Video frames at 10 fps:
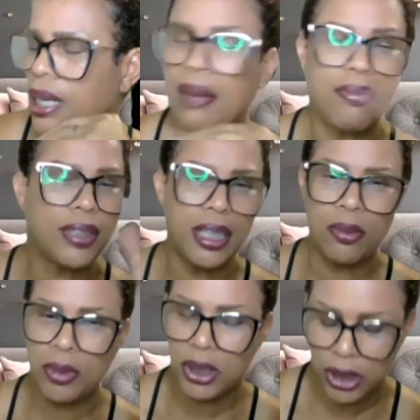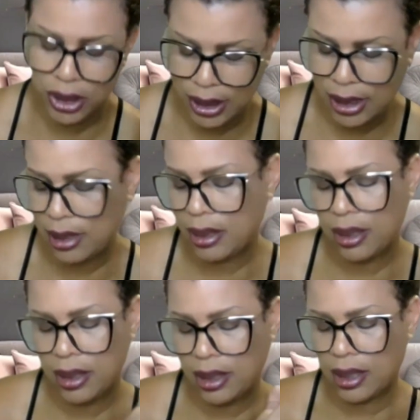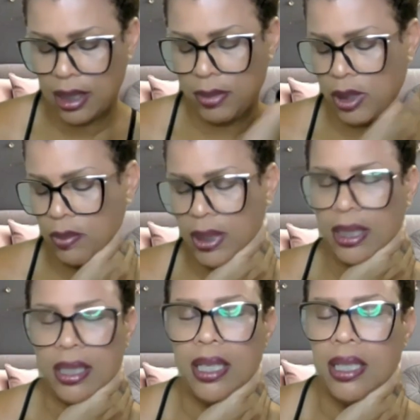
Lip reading: I forget what she did. It'll come to me.